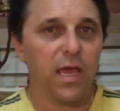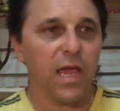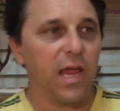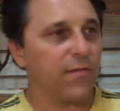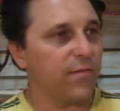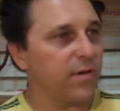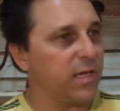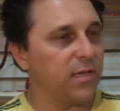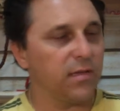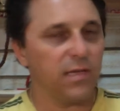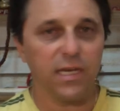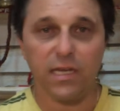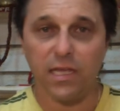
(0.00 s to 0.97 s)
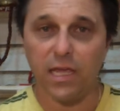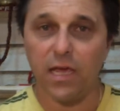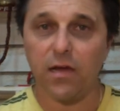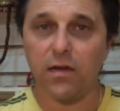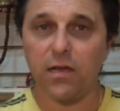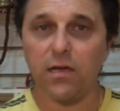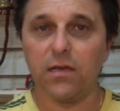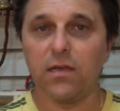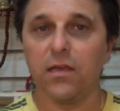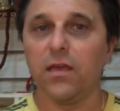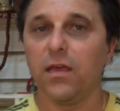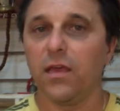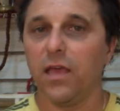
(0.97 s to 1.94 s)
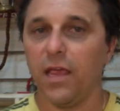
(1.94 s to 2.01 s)
every encounter,
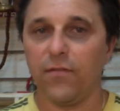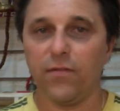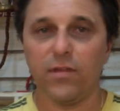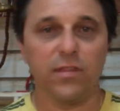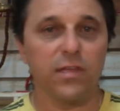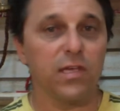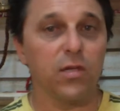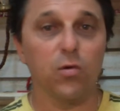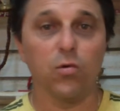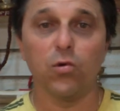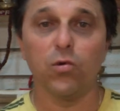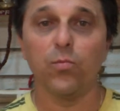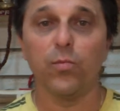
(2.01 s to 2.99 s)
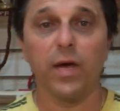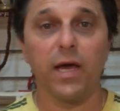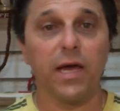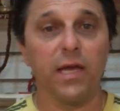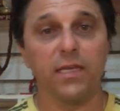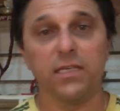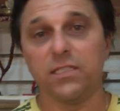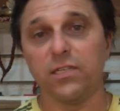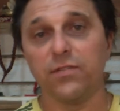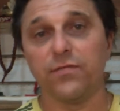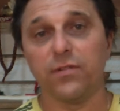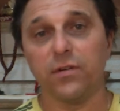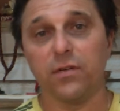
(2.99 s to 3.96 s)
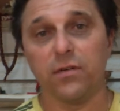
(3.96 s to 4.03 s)
everything good, bad,
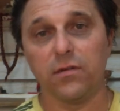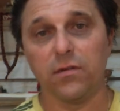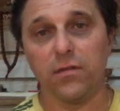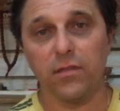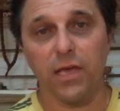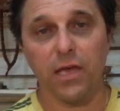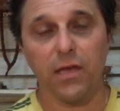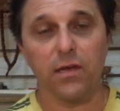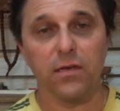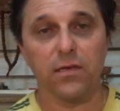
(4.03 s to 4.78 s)
indifferent that